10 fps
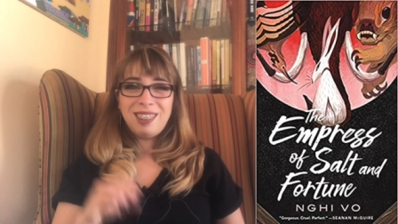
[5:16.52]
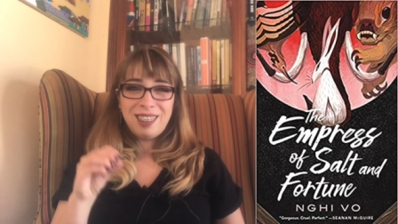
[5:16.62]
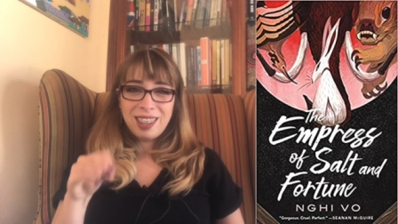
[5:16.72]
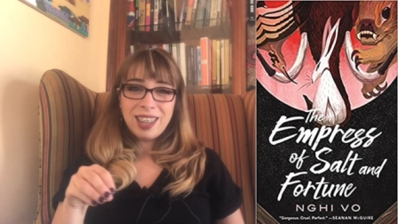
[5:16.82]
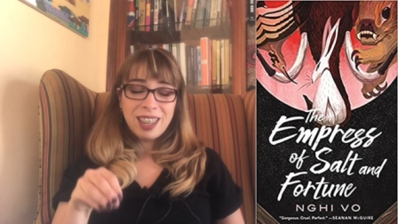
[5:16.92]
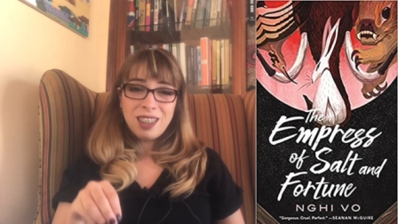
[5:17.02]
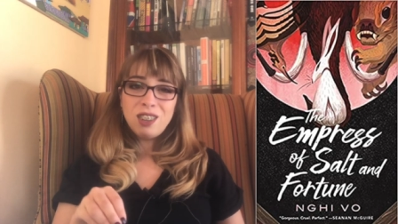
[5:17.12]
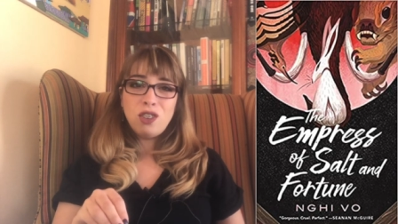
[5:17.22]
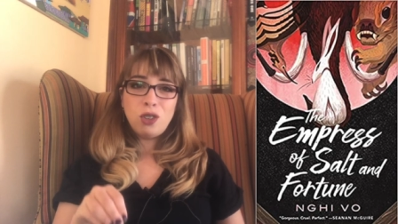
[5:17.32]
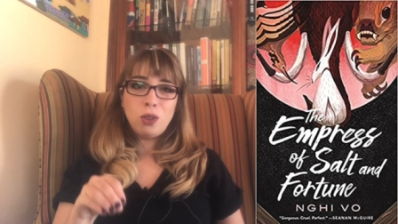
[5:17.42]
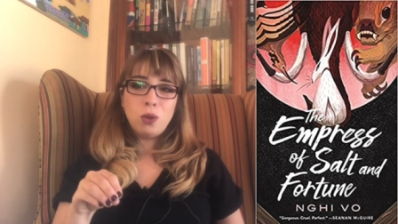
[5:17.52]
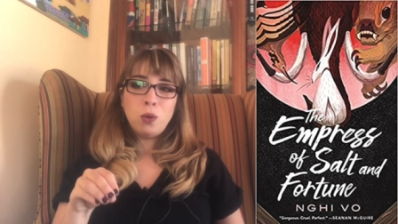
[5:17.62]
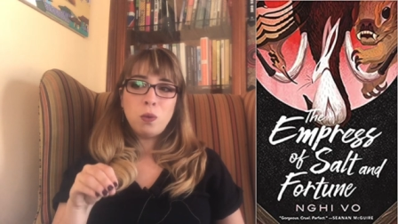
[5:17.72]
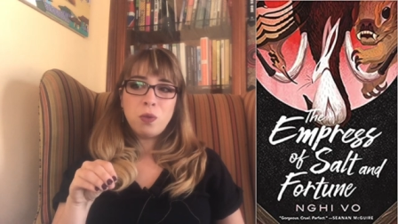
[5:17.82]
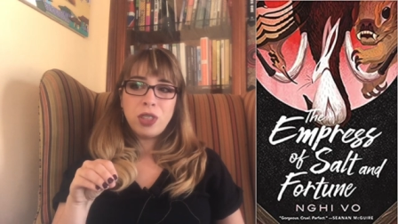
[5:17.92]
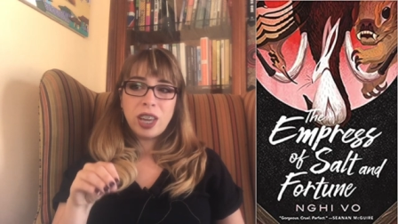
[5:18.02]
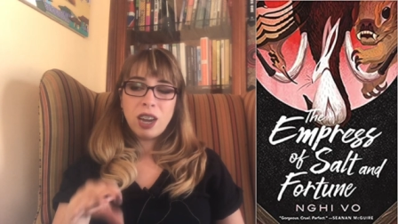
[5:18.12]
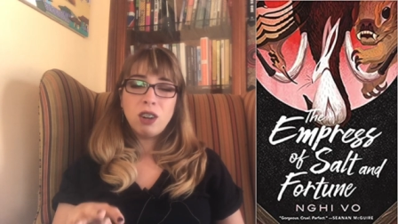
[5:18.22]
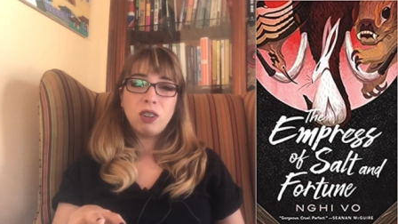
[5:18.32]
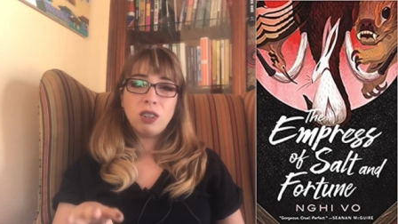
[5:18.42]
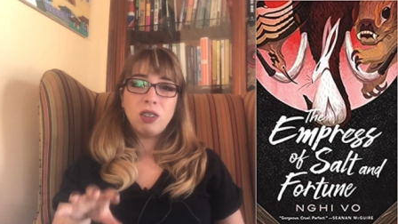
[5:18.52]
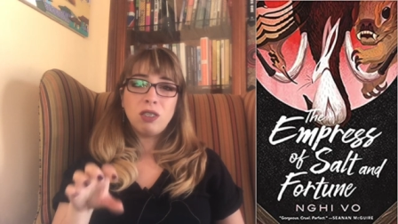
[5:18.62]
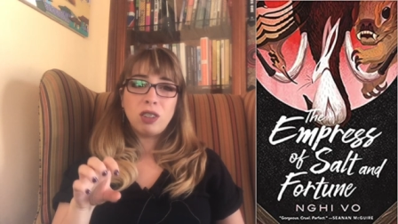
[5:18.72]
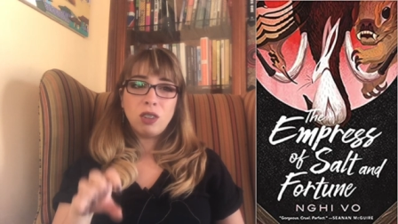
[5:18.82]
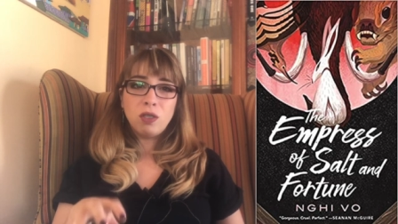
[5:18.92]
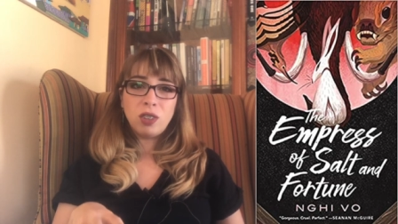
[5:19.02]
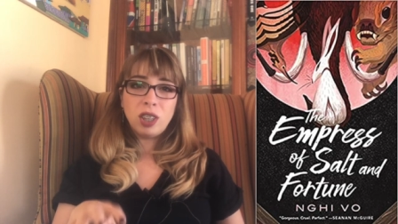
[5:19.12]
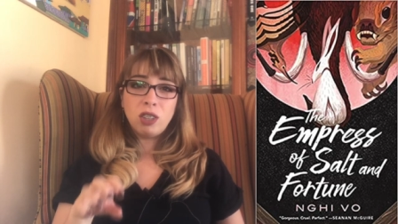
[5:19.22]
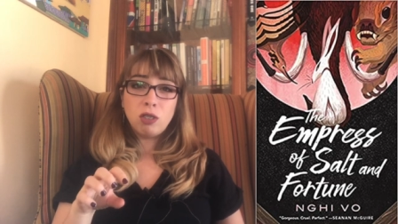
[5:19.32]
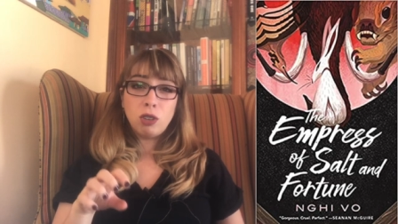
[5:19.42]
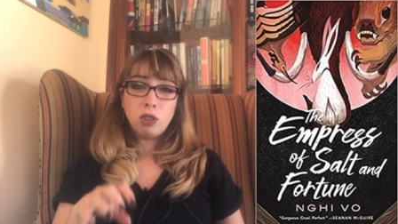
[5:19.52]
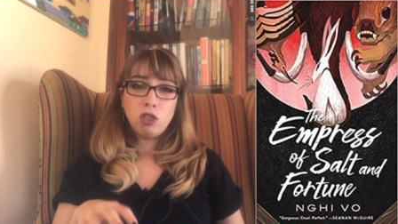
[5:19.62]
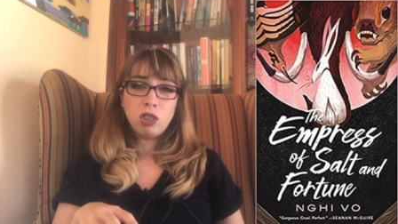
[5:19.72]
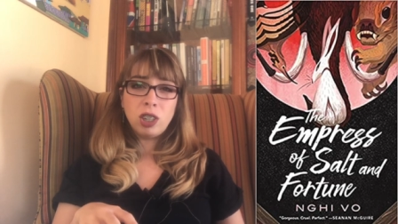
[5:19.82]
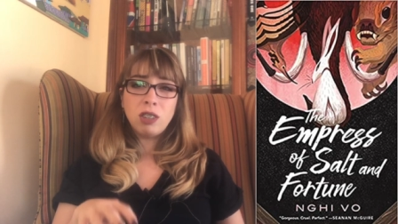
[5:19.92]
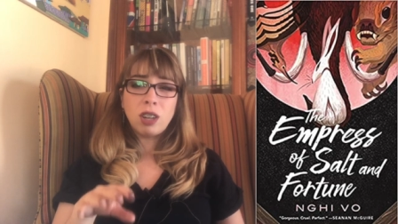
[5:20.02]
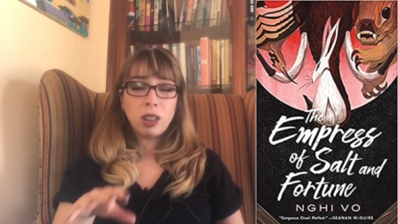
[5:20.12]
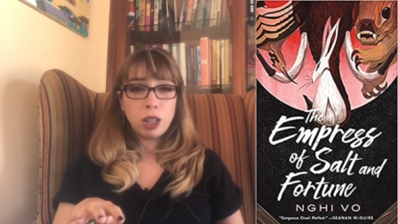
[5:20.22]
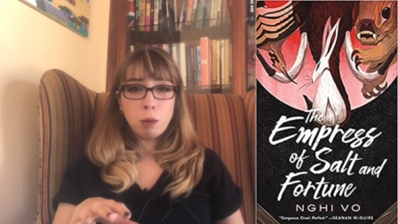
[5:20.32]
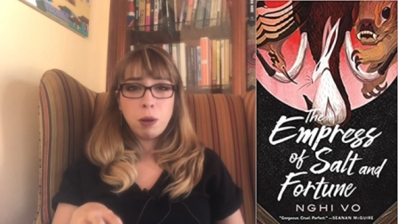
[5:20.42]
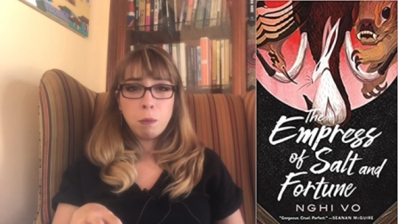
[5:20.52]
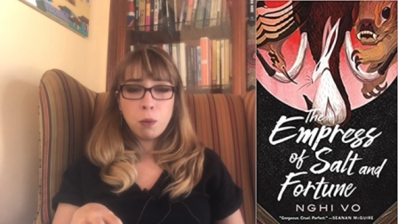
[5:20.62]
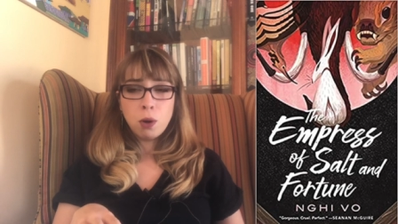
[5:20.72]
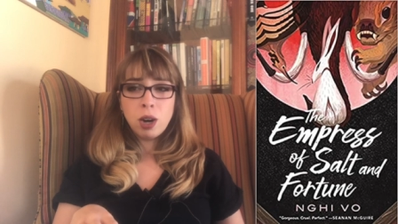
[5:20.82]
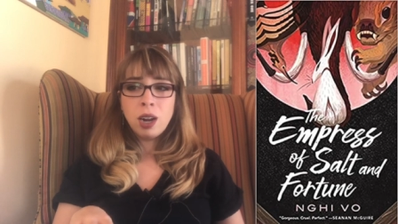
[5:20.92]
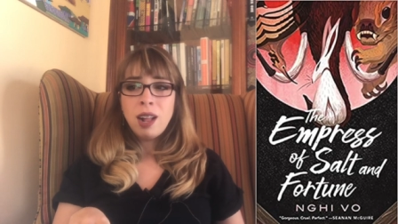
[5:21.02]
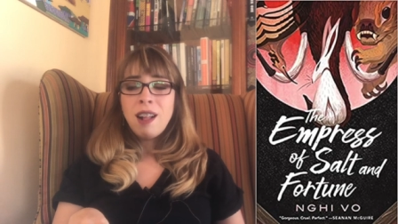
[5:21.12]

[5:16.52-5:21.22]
dig into the characters and their feelings and their journeys a little bit more.